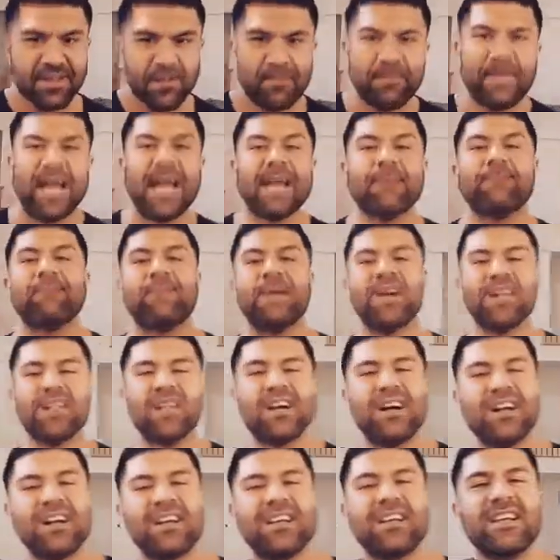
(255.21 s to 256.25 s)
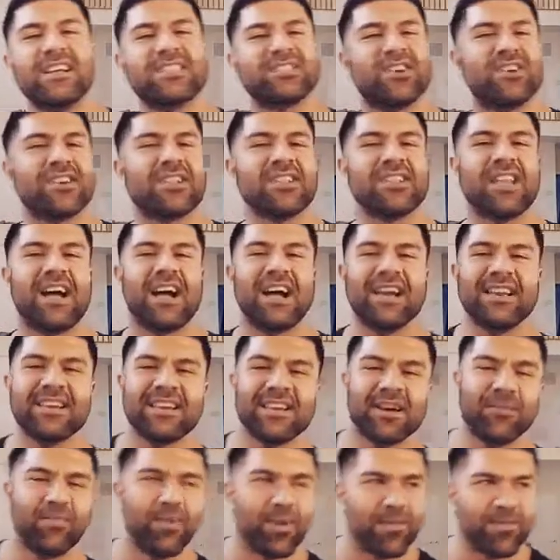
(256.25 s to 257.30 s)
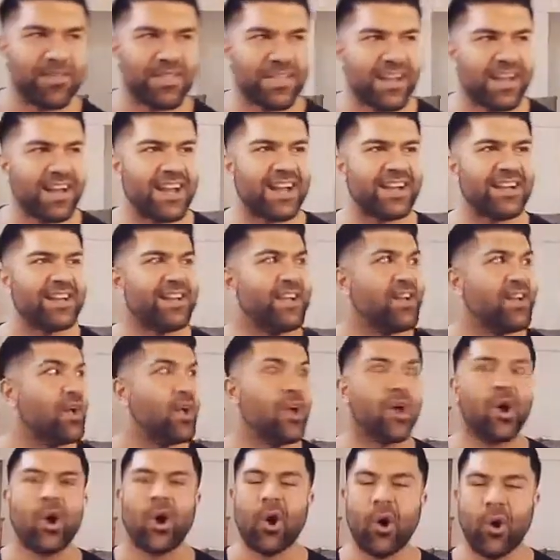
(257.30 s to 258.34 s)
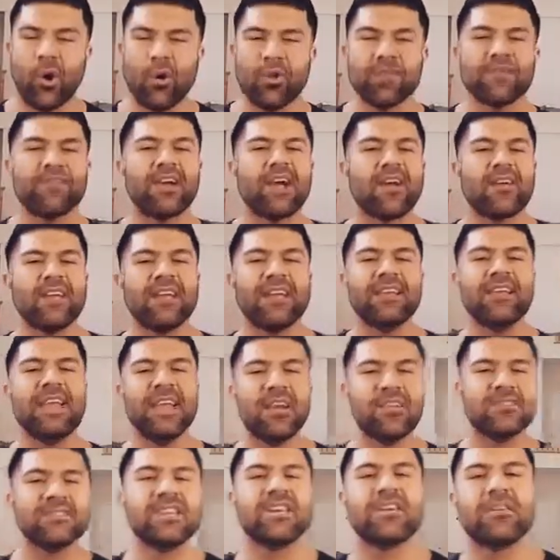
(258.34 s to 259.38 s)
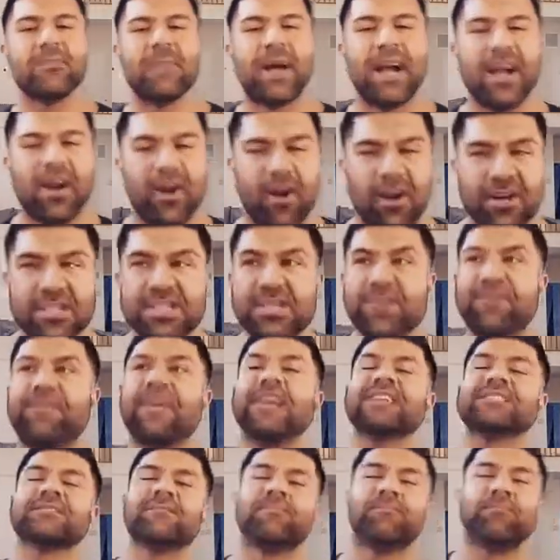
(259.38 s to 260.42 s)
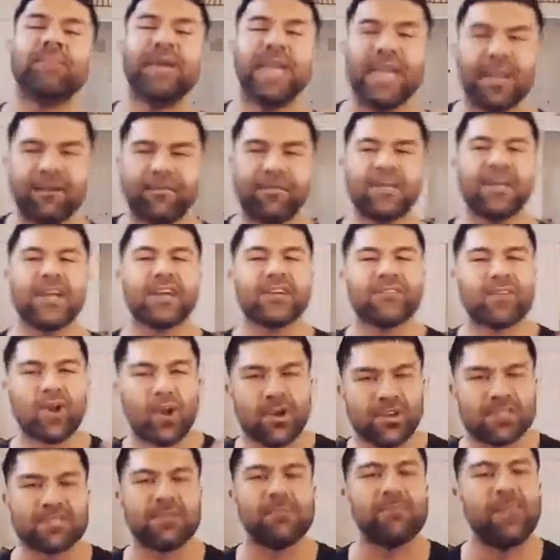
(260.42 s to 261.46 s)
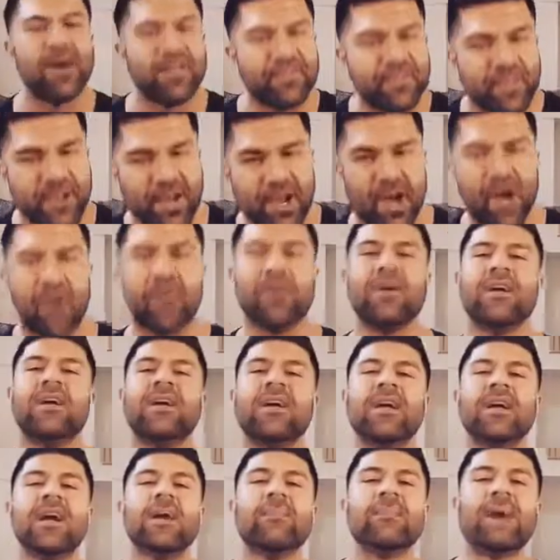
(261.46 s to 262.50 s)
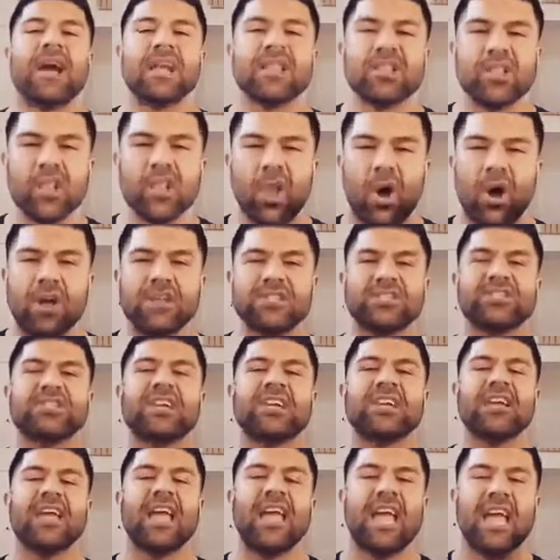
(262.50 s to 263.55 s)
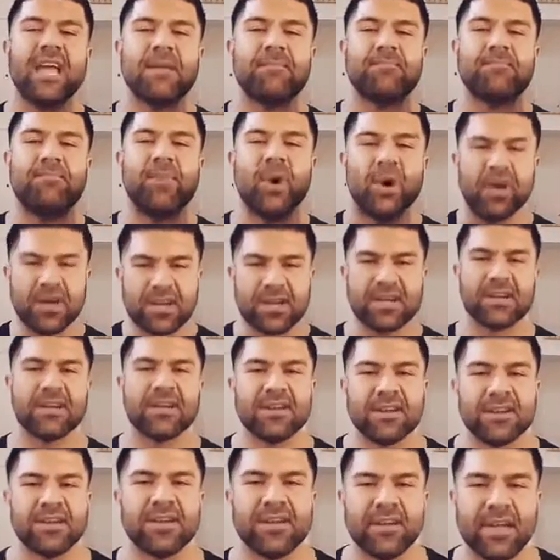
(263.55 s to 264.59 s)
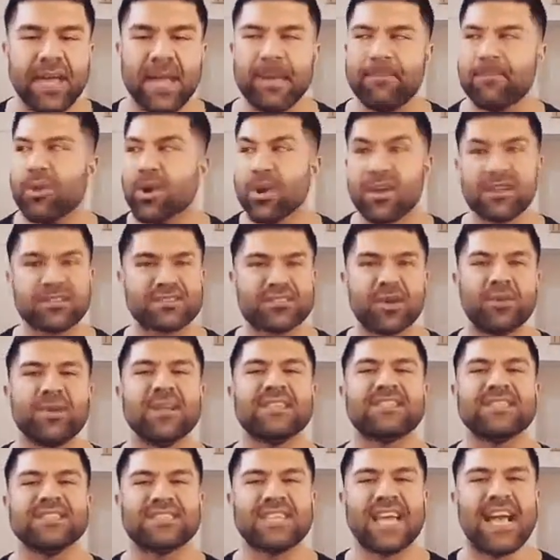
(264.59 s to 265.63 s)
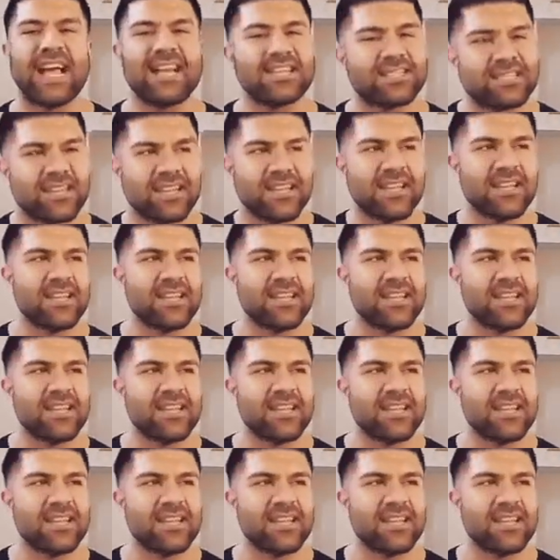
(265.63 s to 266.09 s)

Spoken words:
Pat Pilla is on the line, a woman that I hold very near and dear to my heart. She faced a big fear of hers a month ago by launching a book. A book is no easy task.